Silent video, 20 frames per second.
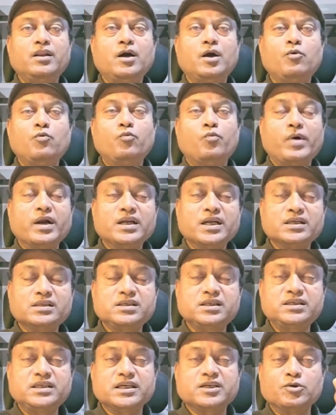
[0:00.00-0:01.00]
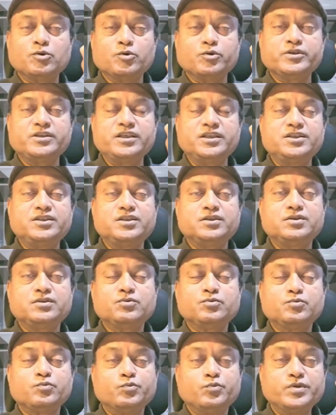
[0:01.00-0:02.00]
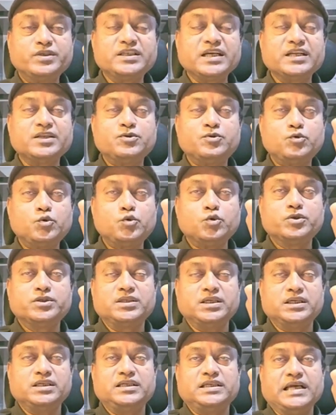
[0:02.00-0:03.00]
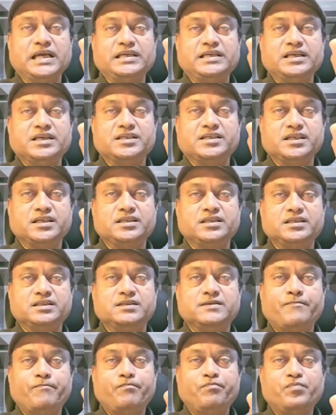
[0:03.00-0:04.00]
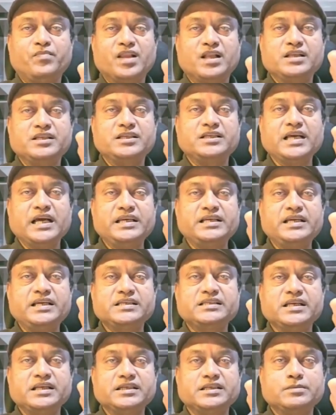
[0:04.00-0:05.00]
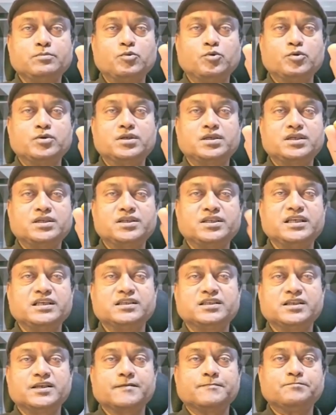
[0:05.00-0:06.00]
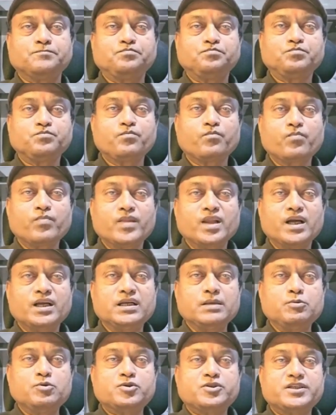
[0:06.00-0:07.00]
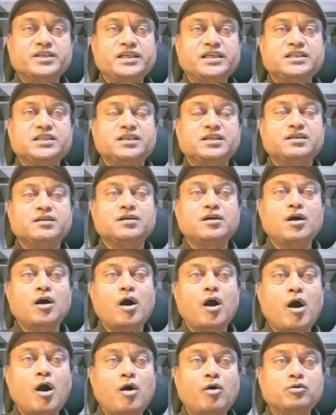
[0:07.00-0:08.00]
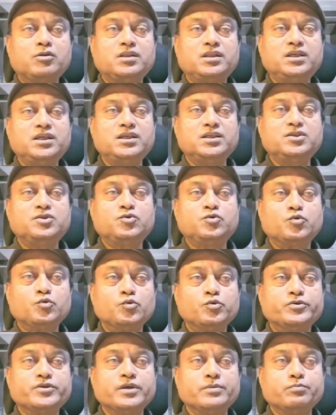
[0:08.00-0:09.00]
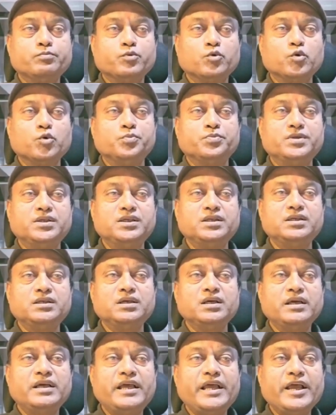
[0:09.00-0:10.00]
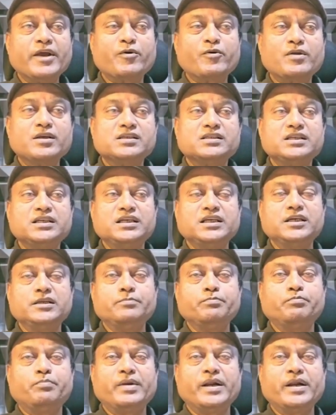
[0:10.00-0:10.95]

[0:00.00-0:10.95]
Now, what are the technologies which are used in EIA studies? GIS and remote sensing demonstrate how these tools improve the accuracy in